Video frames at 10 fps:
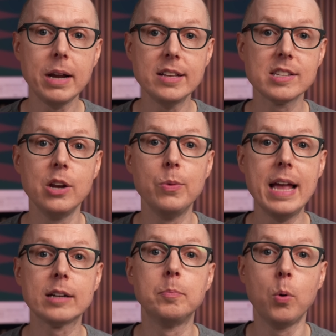dots can
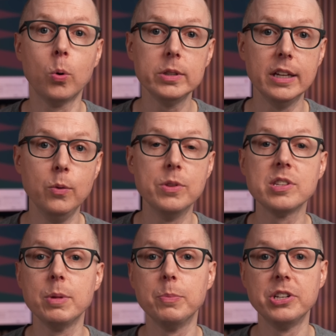react poorly with
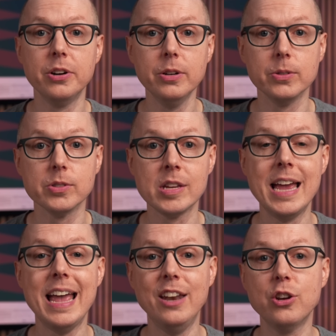some of the materials
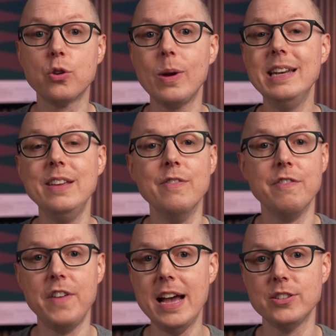and degrade even
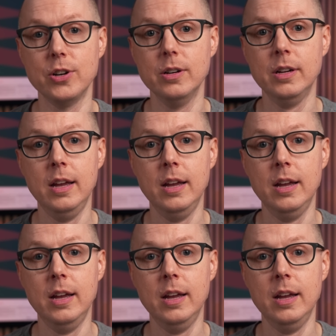faster.